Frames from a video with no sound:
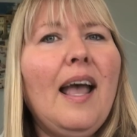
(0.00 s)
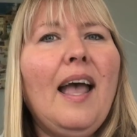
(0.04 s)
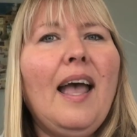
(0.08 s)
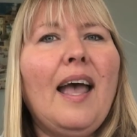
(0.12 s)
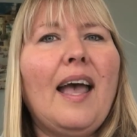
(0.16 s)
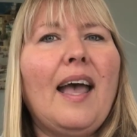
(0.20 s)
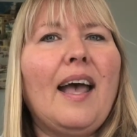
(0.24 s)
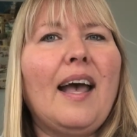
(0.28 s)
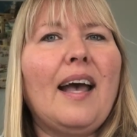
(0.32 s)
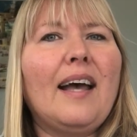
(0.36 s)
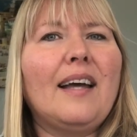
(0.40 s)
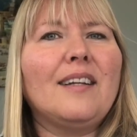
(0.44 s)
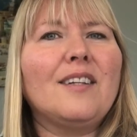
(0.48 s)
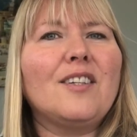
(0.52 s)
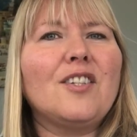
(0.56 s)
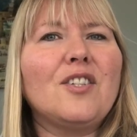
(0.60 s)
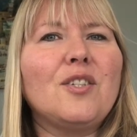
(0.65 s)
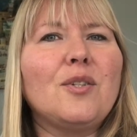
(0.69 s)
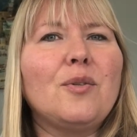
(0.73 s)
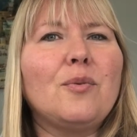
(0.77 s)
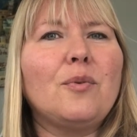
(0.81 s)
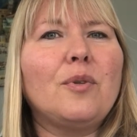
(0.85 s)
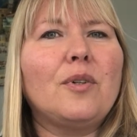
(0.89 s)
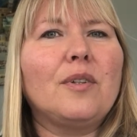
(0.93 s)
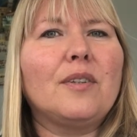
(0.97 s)
and
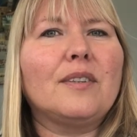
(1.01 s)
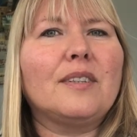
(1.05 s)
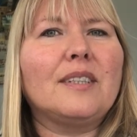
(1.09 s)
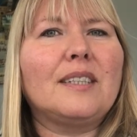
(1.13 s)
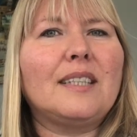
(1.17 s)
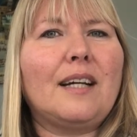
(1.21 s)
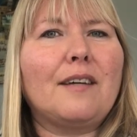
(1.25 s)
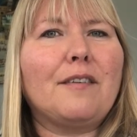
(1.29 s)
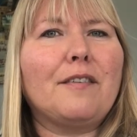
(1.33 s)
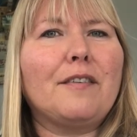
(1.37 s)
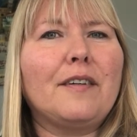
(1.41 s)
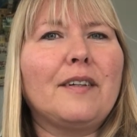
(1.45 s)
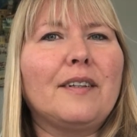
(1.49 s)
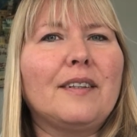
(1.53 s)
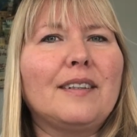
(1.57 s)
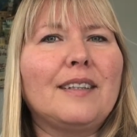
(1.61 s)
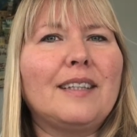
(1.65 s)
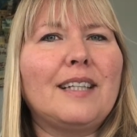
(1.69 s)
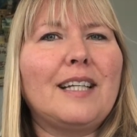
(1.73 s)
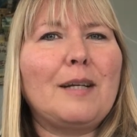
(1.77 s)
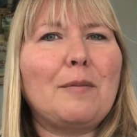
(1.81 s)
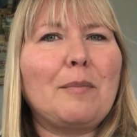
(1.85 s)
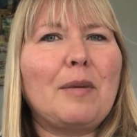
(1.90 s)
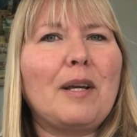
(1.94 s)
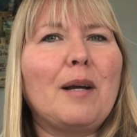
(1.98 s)
you will
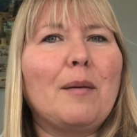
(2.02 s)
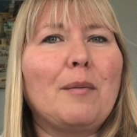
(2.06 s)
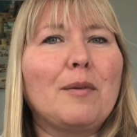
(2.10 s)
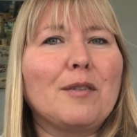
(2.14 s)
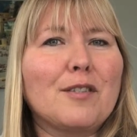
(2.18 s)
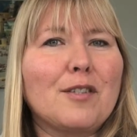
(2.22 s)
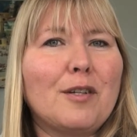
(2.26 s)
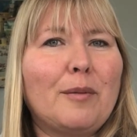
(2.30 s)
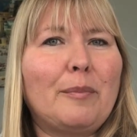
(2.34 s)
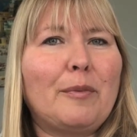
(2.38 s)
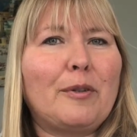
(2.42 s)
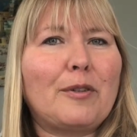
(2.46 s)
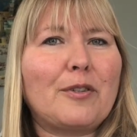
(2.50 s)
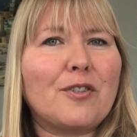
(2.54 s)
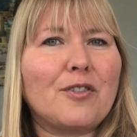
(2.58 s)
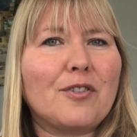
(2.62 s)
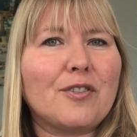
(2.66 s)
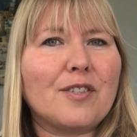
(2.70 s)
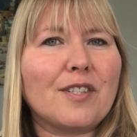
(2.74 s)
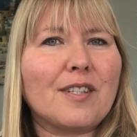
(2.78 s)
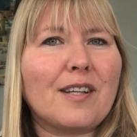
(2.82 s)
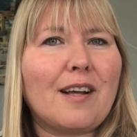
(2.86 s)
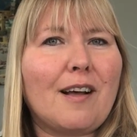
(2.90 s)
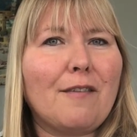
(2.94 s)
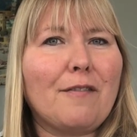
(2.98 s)
definitely be able to immerse
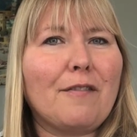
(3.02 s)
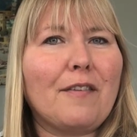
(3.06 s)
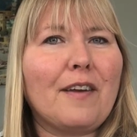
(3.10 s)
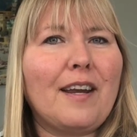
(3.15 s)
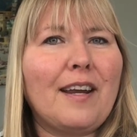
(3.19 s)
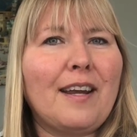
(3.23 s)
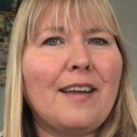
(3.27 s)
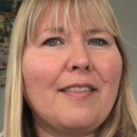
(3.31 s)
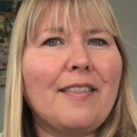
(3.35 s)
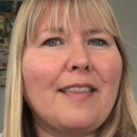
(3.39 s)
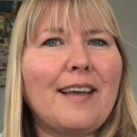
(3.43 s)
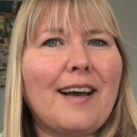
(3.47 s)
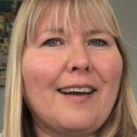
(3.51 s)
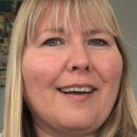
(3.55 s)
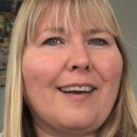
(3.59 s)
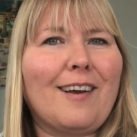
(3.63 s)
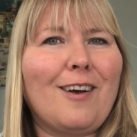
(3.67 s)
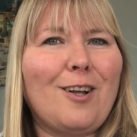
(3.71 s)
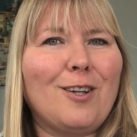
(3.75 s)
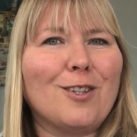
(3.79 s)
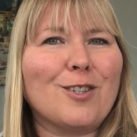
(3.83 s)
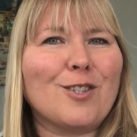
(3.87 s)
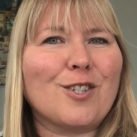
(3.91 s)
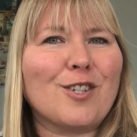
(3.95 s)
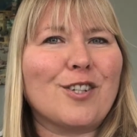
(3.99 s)
yourself in that
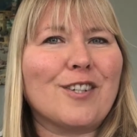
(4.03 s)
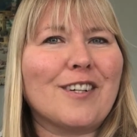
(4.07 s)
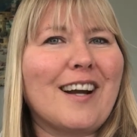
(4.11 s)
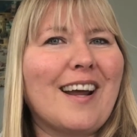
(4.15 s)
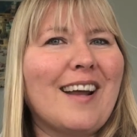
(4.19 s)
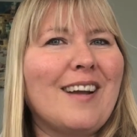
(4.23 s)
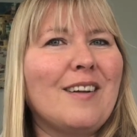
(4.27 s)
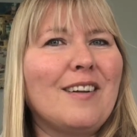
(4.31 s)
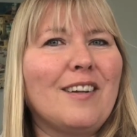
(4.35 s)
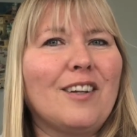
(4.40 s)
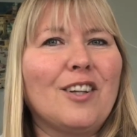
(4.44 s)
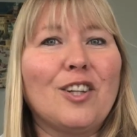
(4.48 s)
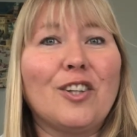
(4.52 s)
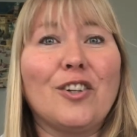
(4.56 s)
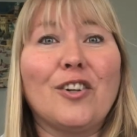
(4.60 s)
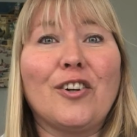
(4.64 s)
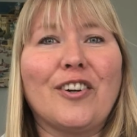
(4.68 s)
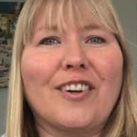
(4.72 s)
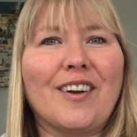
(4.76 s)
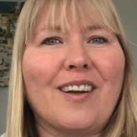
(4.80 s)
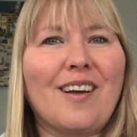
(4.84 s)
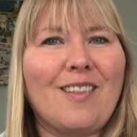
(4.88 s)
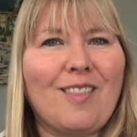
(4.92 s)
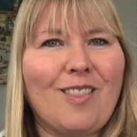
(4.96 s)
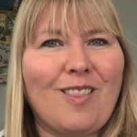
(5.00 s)
culture and
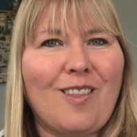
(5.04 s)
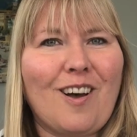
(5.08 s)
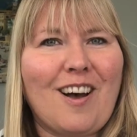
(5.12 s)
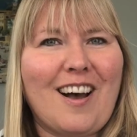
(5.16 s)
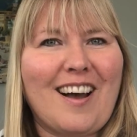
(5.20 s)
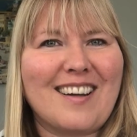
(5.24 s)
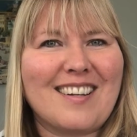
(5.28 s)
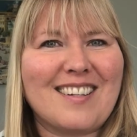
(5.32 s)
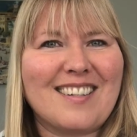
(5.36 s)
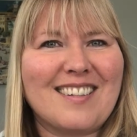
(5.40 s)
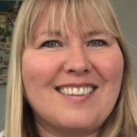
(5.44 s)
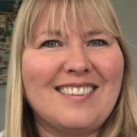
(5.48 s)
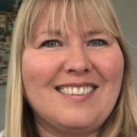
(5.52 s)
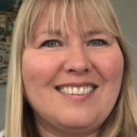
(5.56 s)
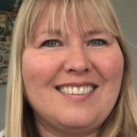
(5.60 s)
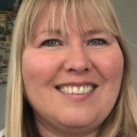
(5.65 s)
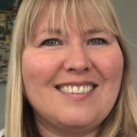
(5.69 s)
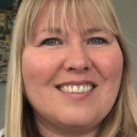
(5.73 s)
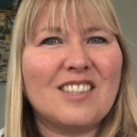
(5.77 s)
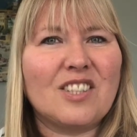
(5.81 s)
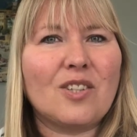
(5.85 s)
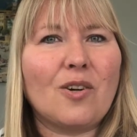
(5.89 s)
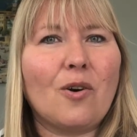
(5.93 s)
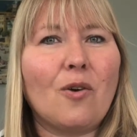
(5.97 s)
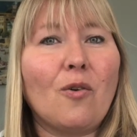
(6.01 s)
learn a lot.
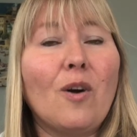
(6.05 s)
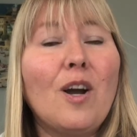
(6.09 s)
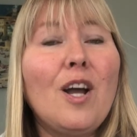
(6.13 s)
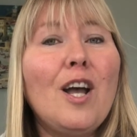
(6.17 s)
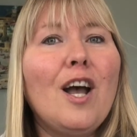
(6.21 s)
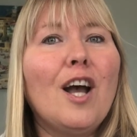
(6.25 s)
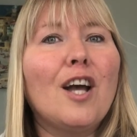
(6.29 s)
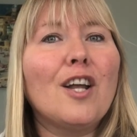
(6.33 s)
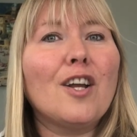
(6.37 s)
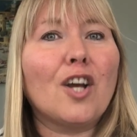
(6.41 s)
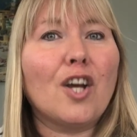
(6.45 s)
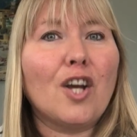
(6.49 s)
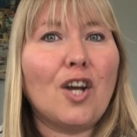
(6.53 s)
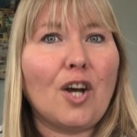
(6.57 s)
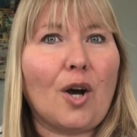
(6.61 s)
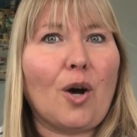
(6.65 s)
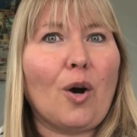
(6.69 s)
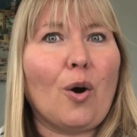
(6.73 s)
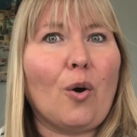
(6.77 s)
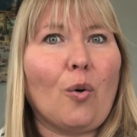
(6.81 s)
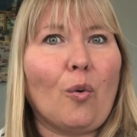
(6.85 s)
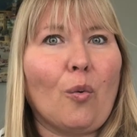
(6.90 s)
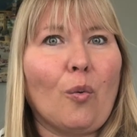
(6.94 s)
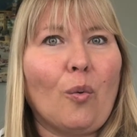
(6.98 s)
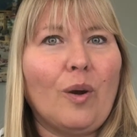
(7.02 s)
So
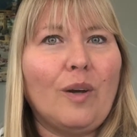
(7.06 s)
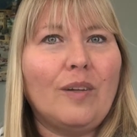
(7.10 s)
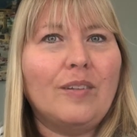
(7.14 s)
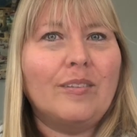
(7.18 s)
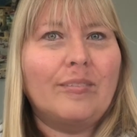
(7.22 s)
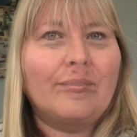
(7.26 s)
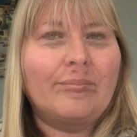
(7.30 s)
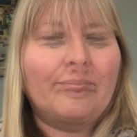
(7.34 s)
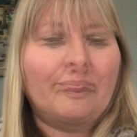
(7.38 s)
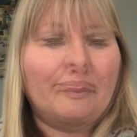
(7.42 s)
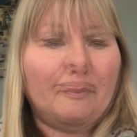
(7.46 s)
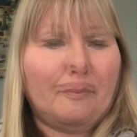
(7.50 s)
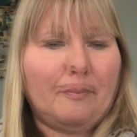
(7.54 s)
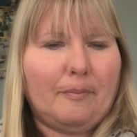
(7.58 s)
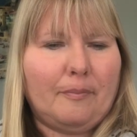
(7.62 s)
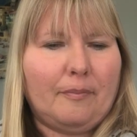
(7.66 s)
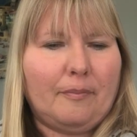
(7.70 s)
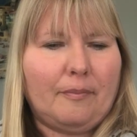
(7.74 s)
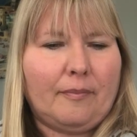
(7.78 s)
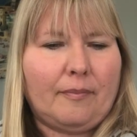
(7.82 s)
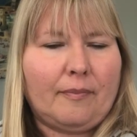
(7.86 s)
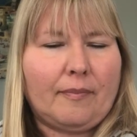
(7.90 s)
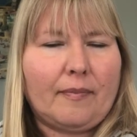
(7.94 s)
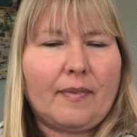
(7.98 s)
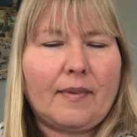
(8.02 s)
go.
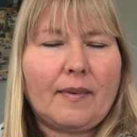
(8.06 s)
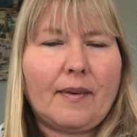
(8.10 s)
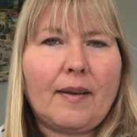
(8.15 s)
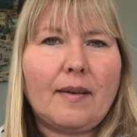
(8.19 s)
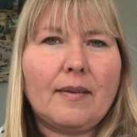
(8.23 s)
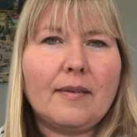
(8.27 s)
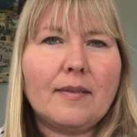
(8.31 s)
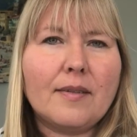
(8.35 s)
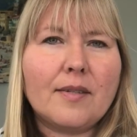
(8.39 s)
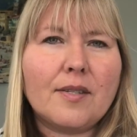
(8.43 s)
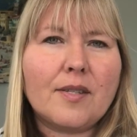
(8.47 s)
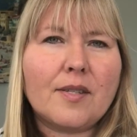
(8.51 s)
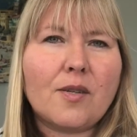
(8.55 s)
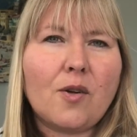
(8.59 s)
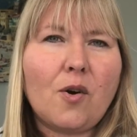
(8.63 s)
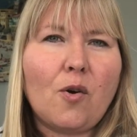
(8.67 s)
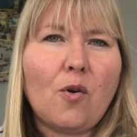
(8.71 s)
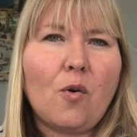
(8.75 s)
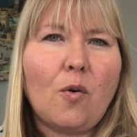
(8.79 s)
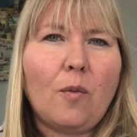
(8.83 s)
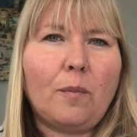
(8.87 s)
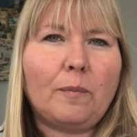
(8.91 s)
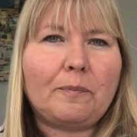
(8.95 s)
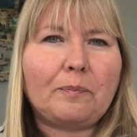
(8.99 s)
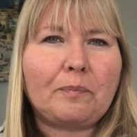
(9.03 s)

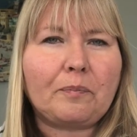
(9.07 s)
So